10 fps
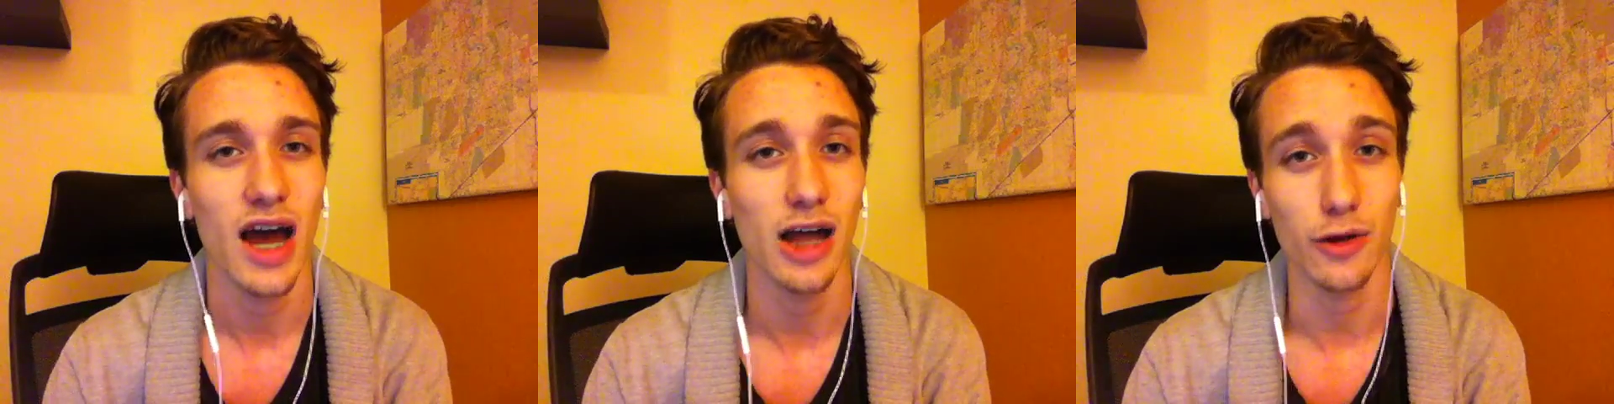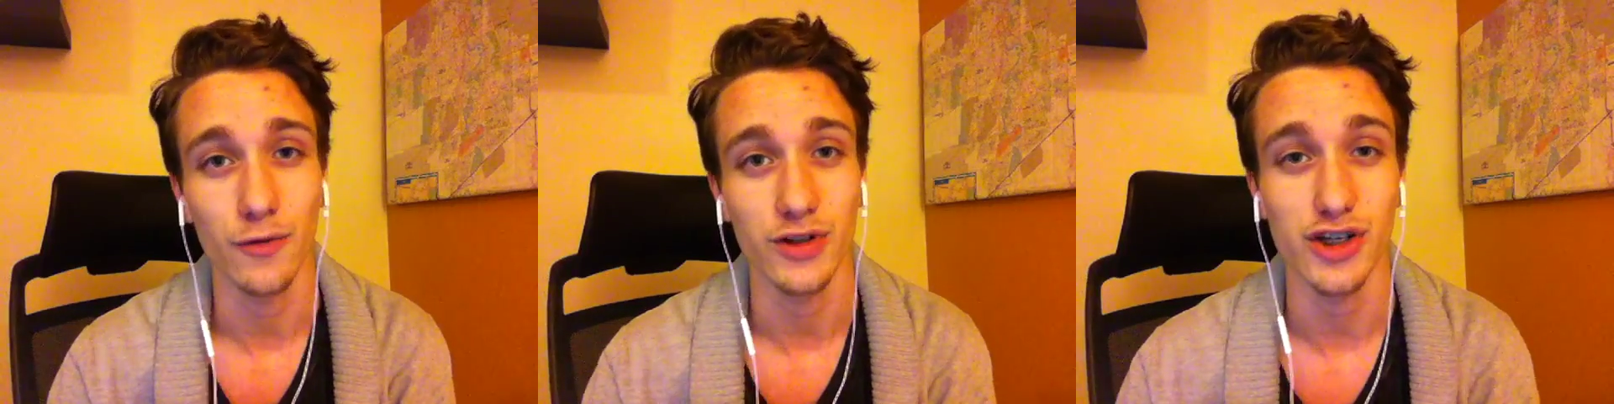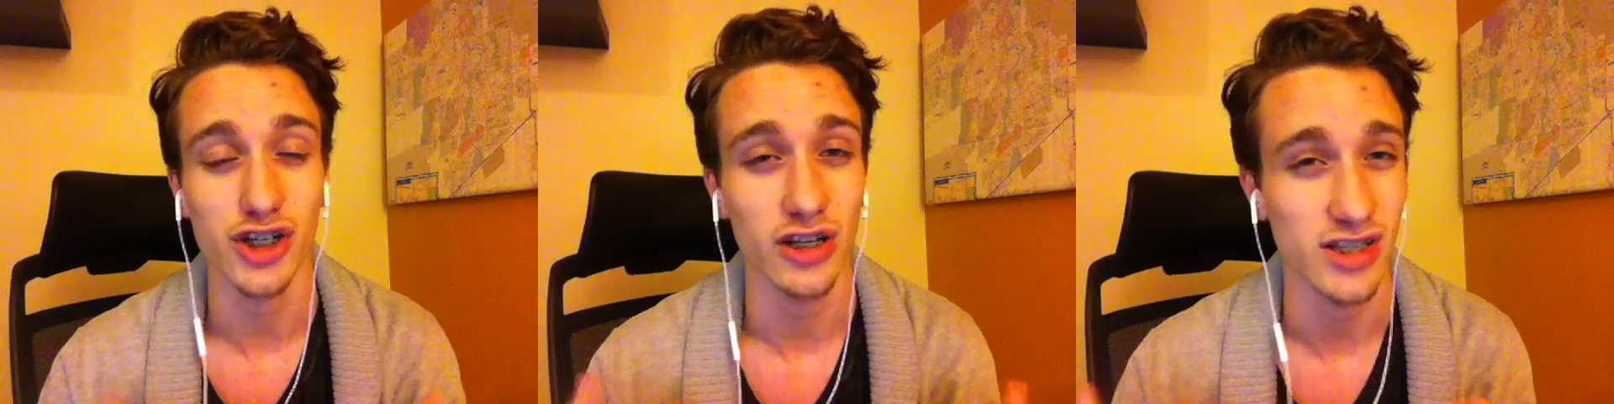I look forward
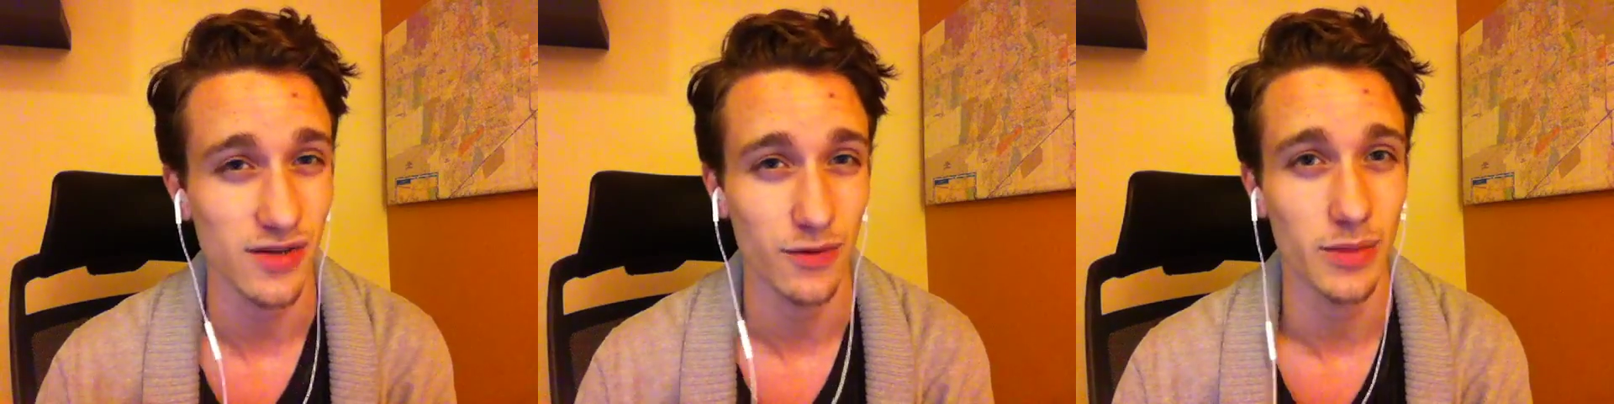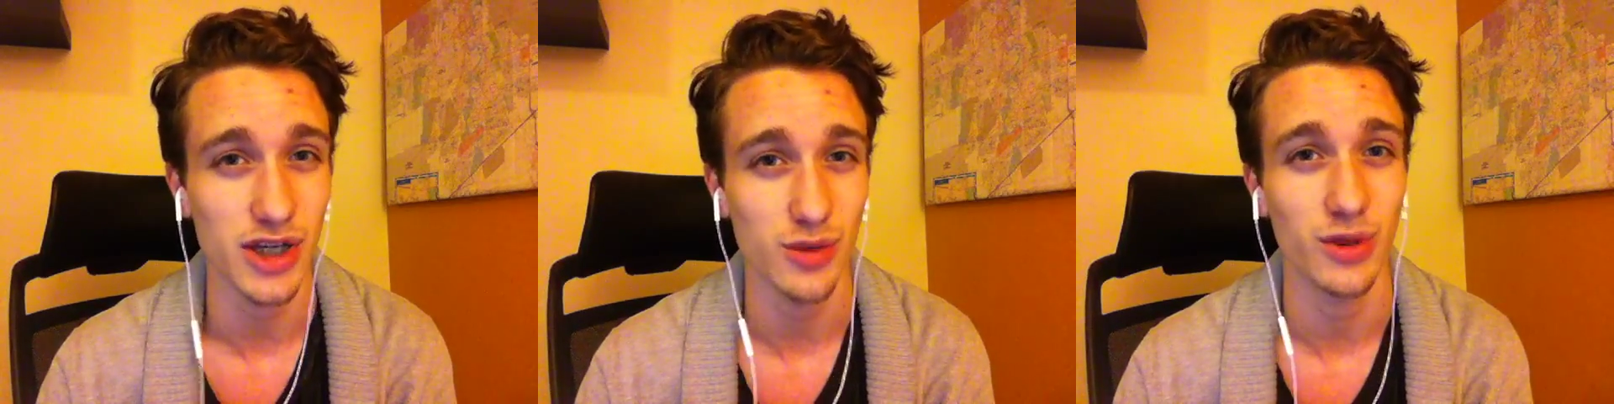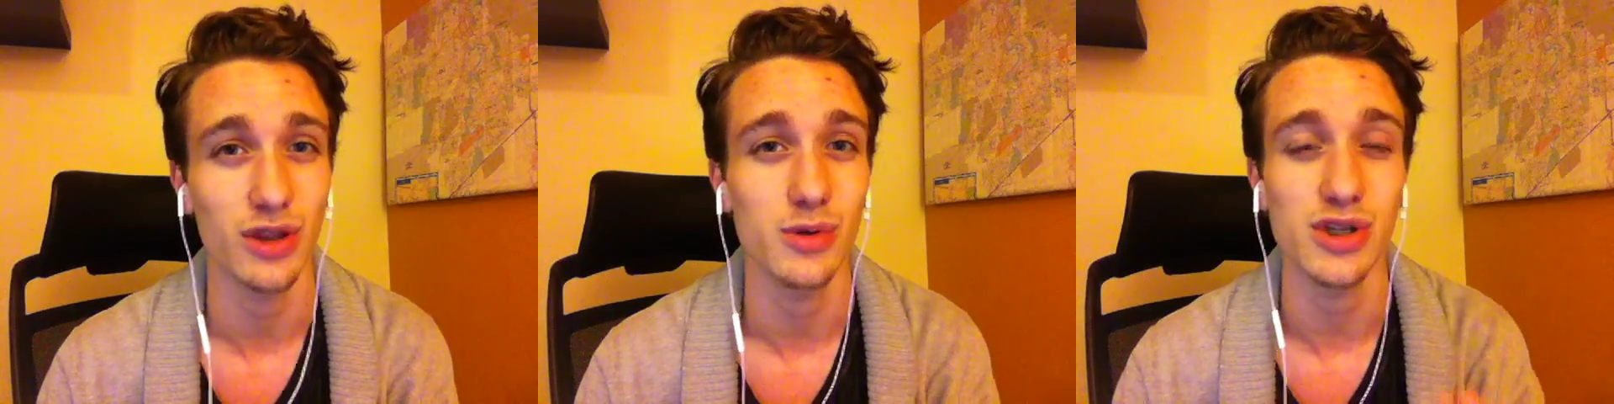to sharing this information
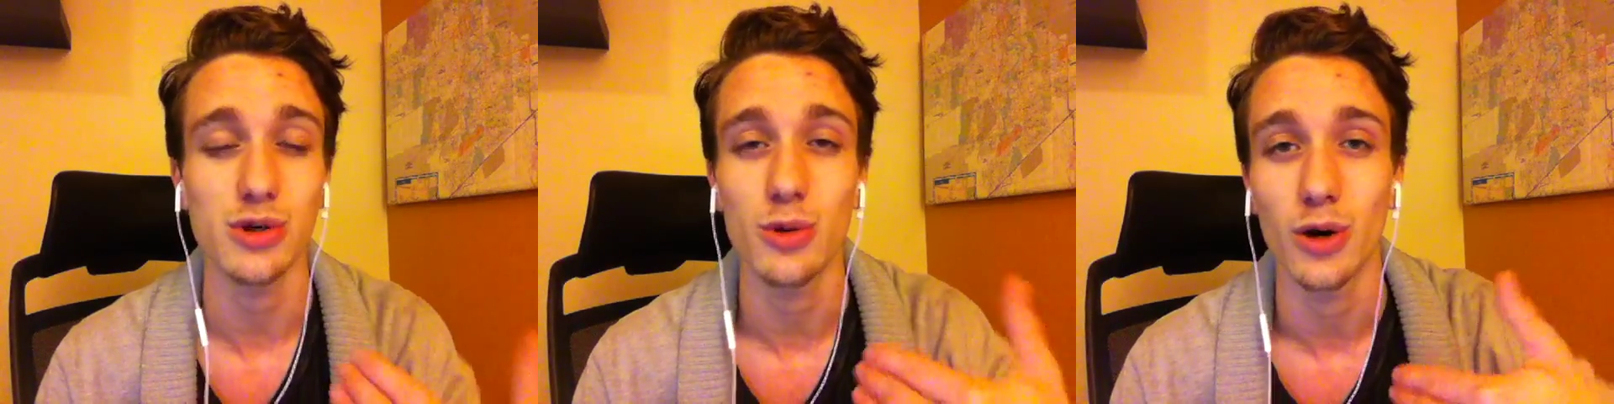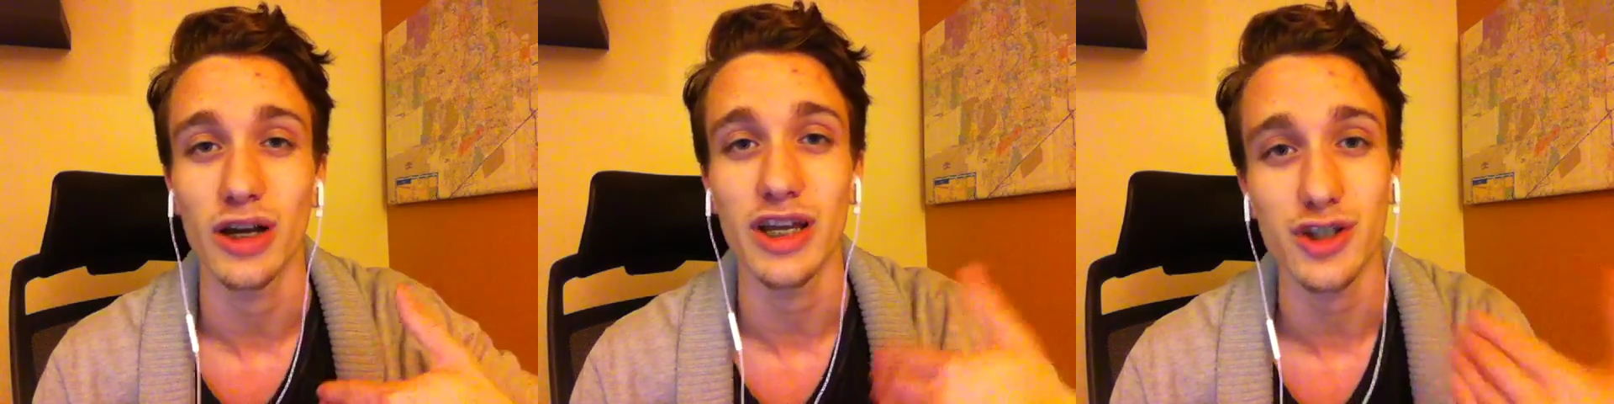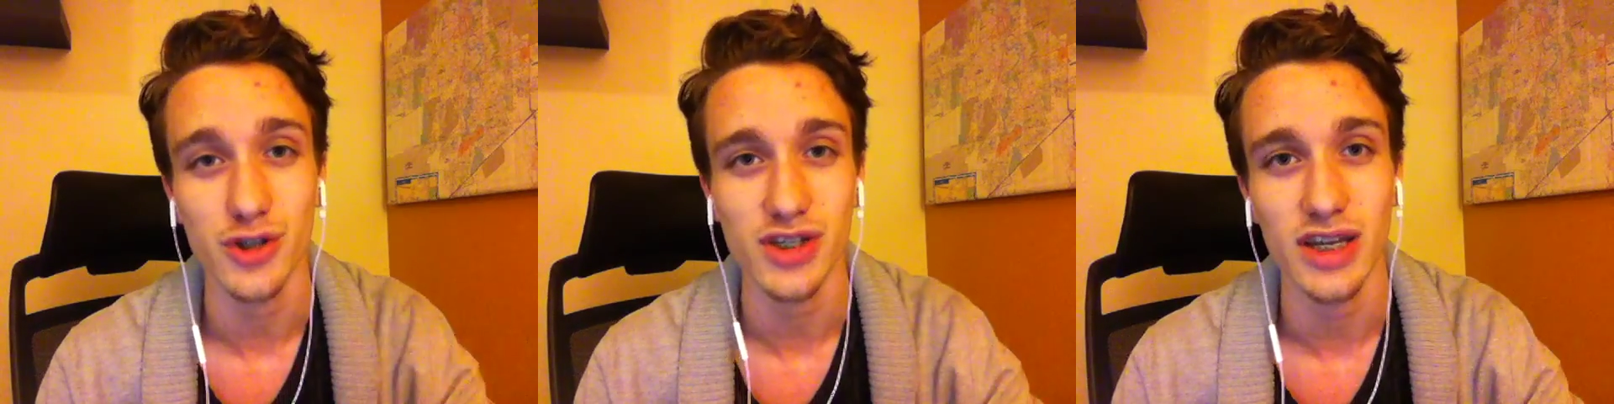with those of you who are
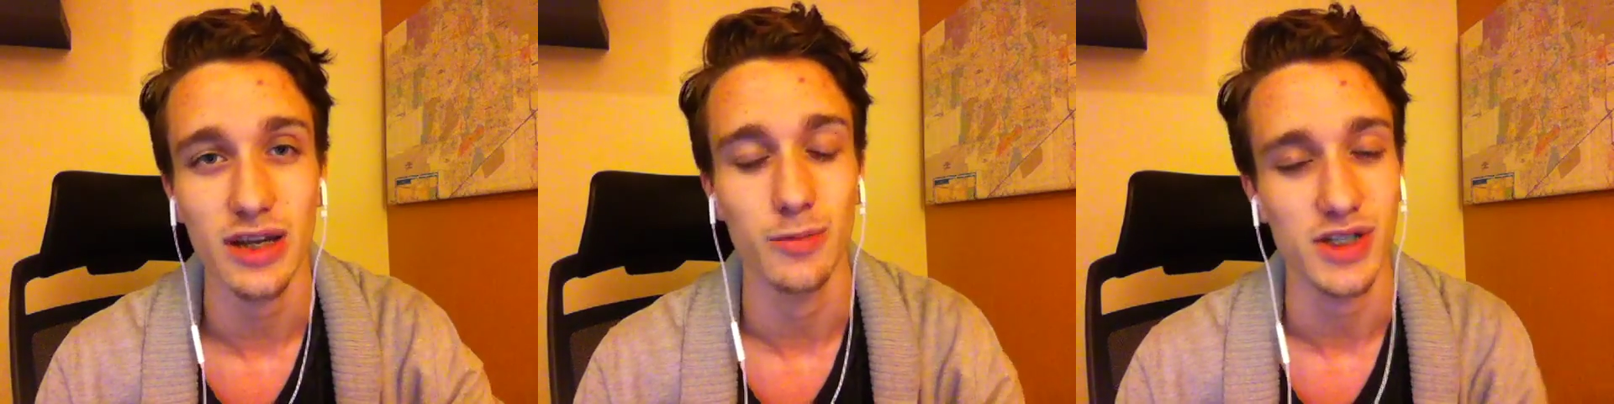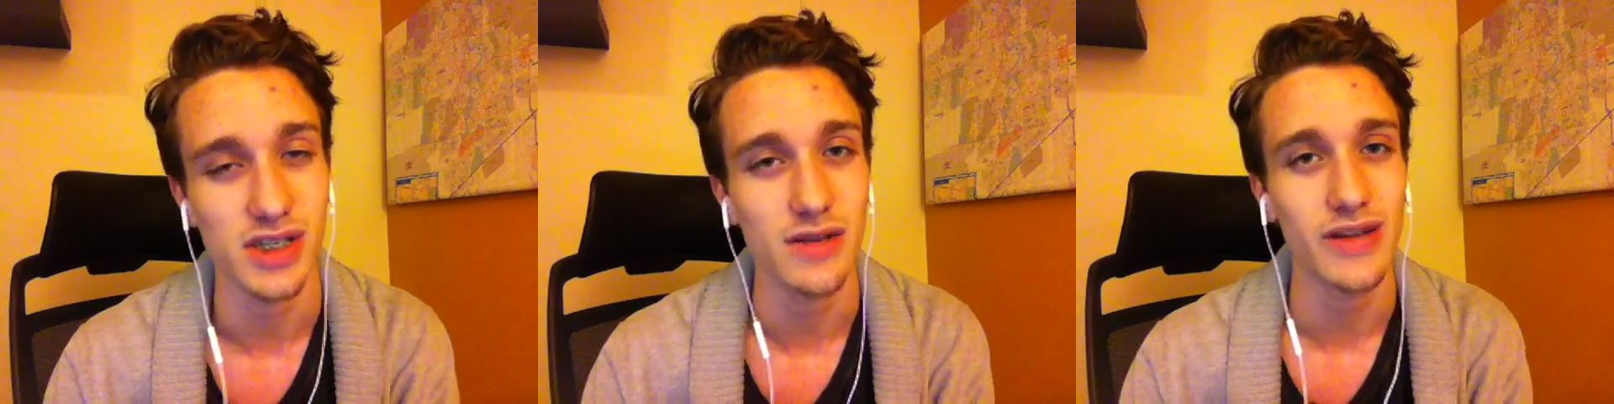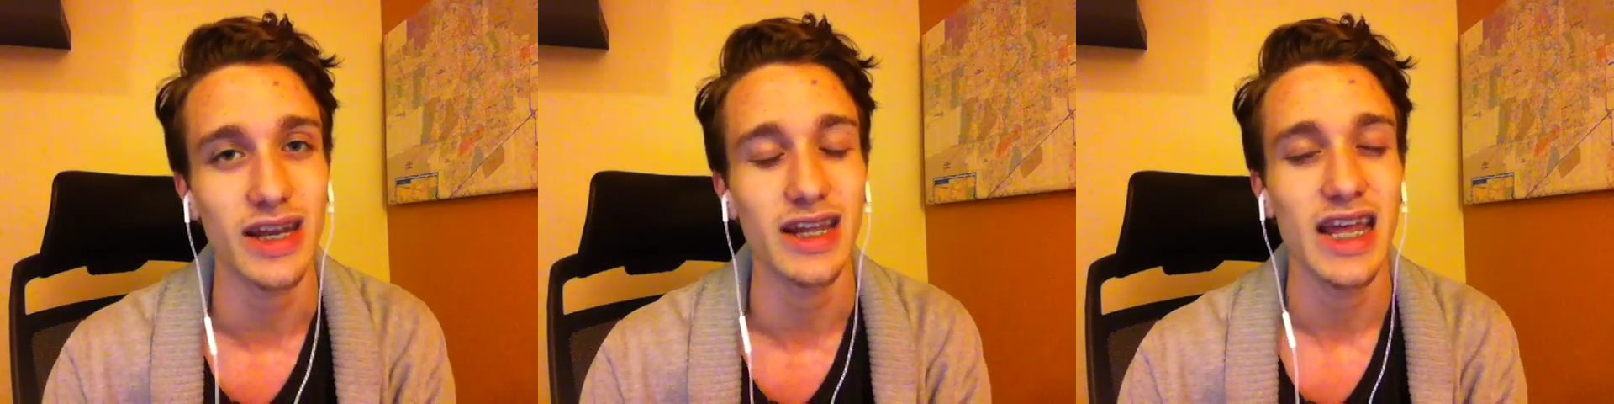interested in
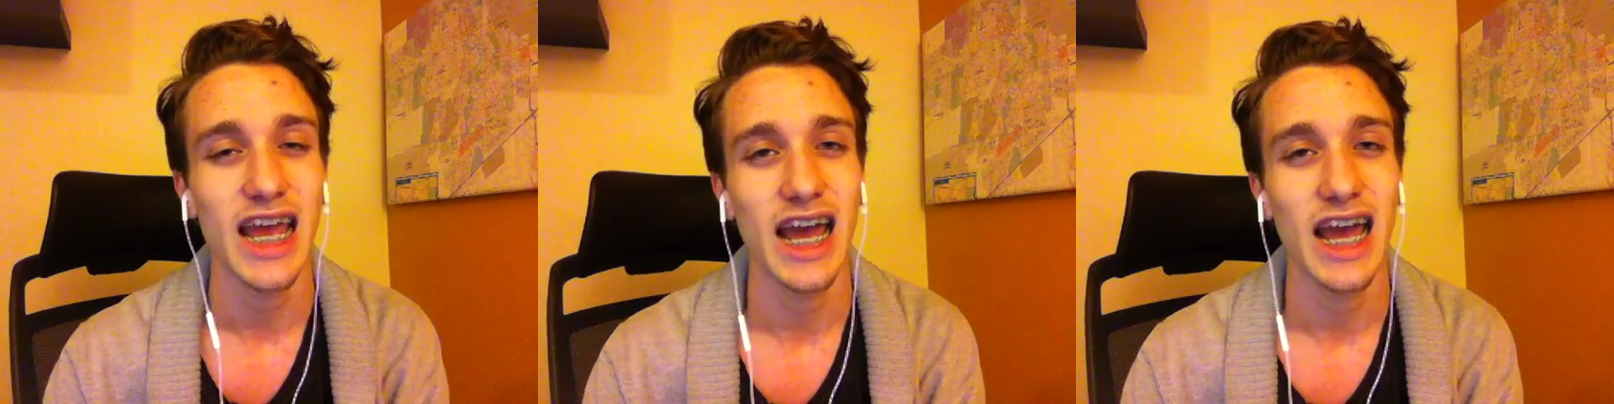receiving it.